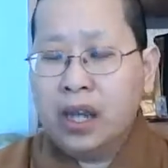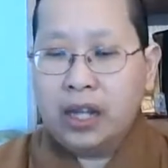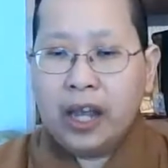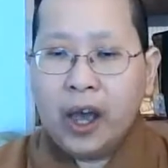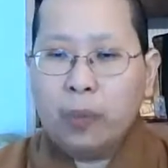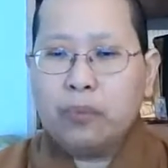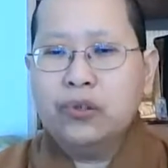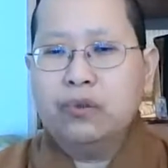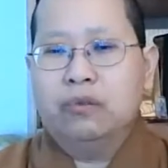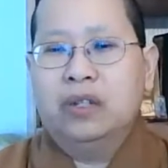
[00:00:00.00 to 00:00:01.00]
and help
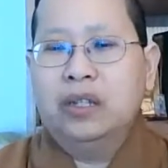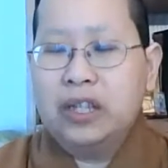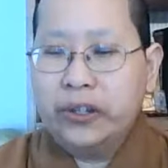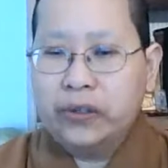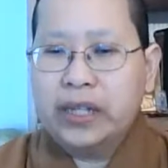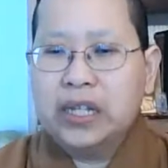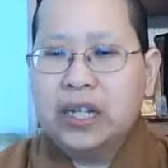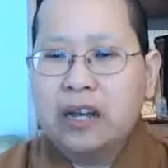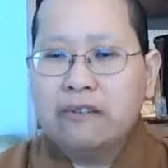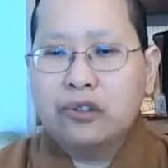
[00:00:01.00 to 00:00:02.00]
you in your daily
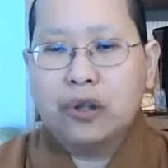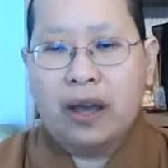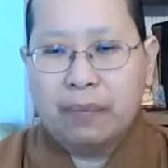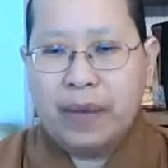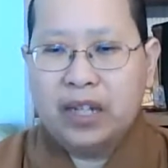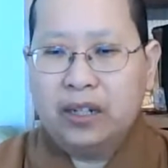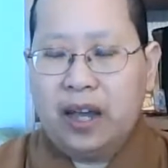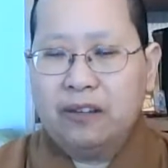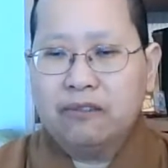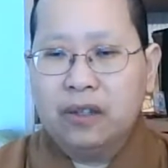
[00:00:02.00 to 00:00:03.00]
life to have a better
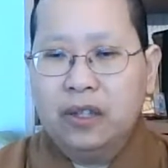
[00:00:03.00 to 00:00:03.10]
life?